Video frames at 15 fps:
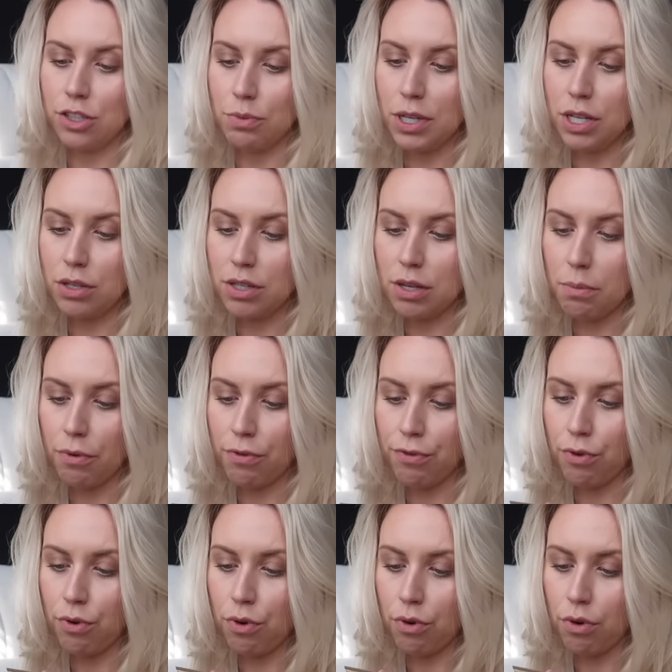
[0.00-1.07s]
Do we use it
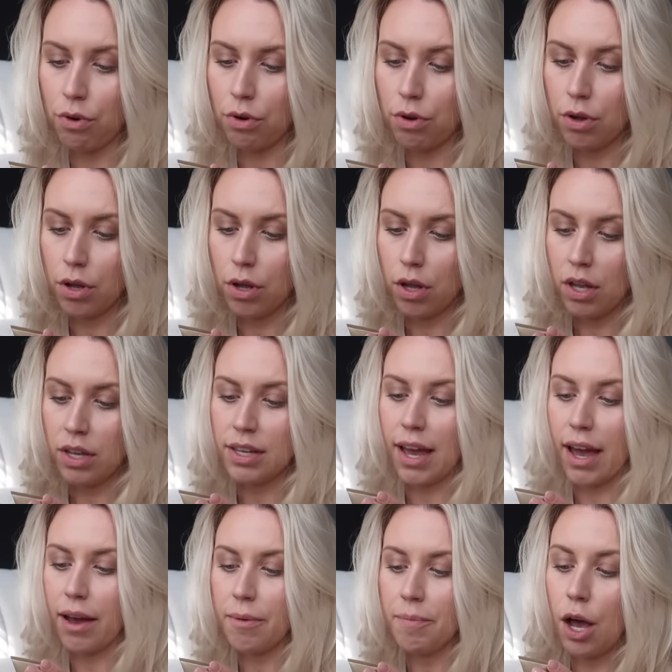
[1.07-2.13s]
before?
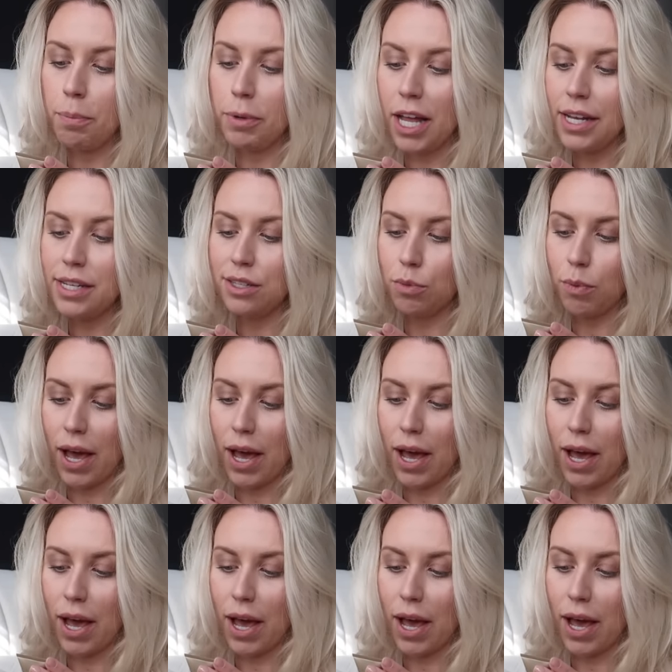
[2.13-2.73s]
Yeah, apply to